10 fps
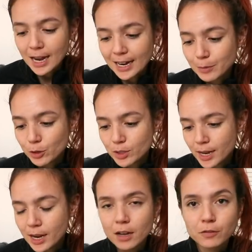I'm
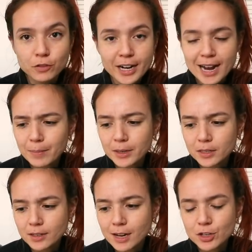using a free app,
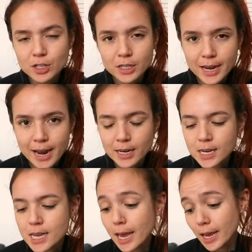it's the Couch to
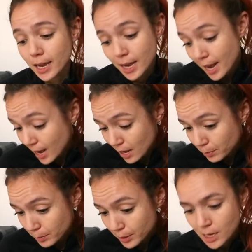10K
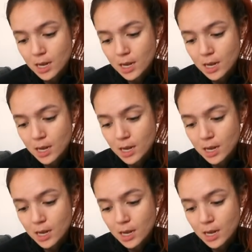app,